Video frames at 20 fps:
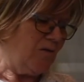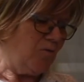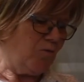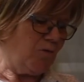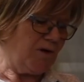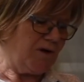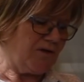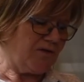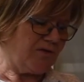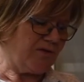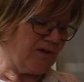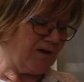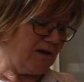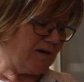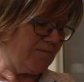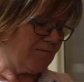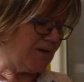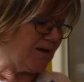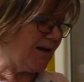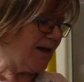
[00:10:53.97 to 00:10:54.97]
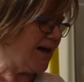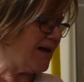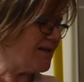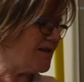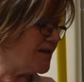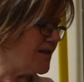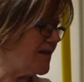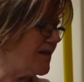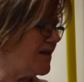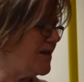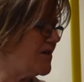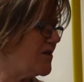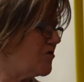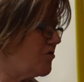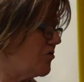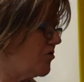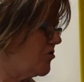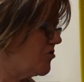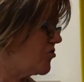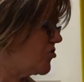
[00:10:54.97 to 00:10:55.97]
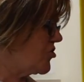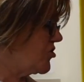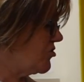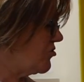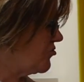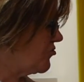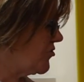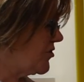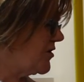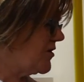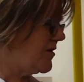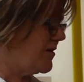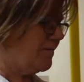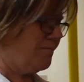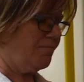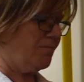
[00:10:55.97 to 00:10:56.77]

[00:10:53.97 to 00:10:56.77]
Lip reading: with classes or your children.